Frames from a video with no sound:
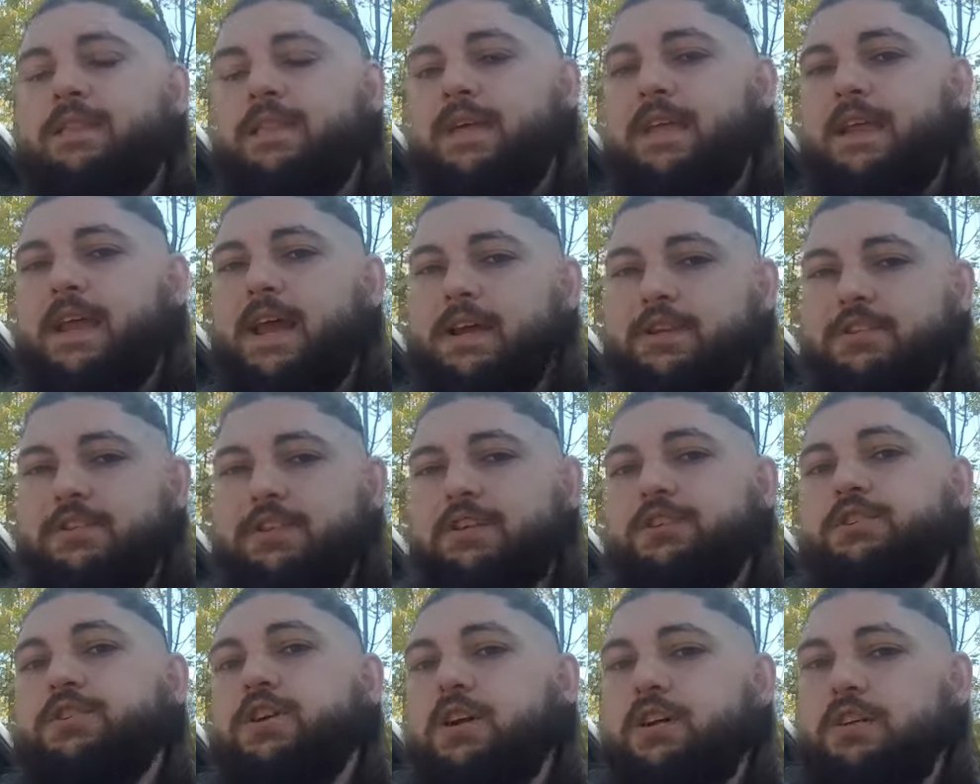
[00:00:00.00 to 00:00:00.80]
then actually
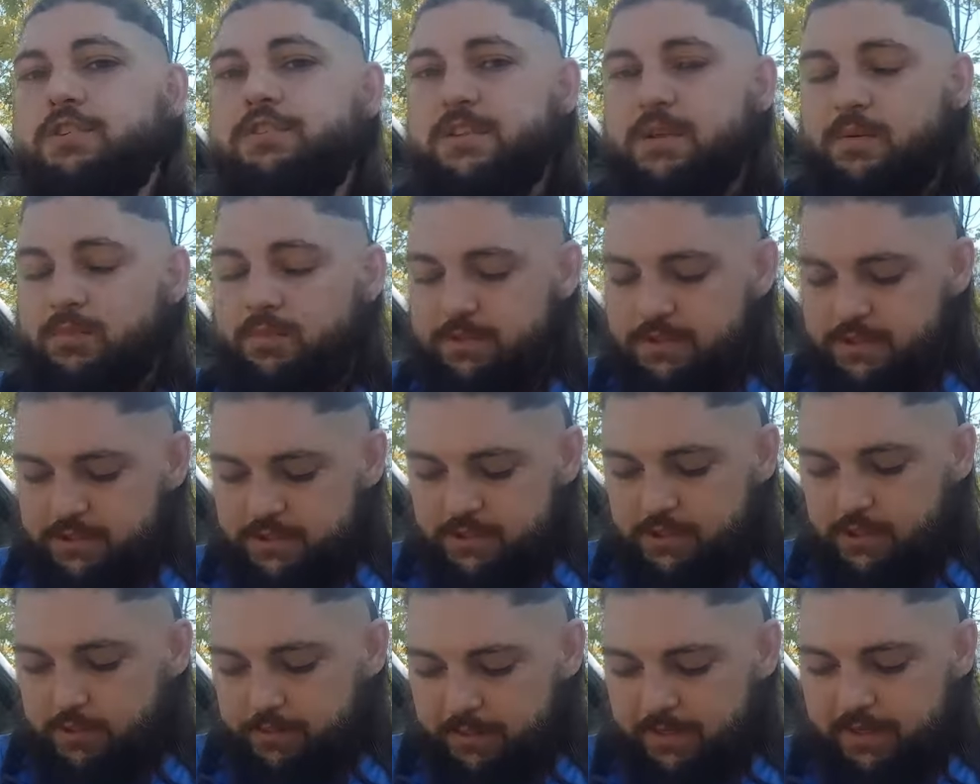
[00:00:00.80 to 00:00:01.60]
charge them, which is
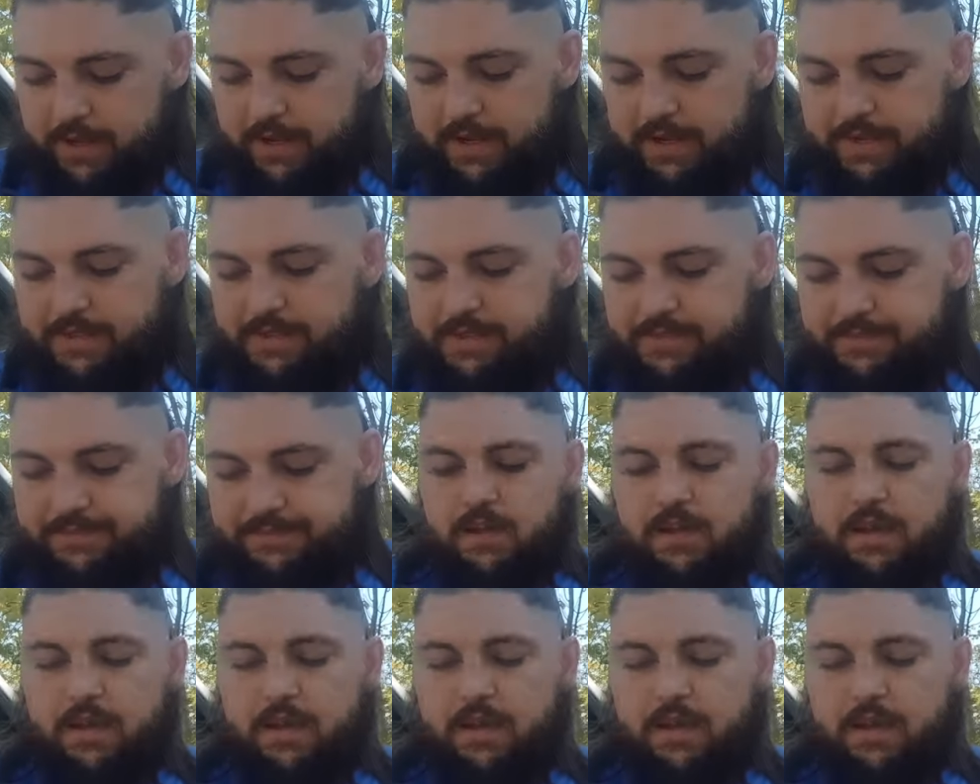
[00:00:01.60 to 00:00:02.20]
super nice.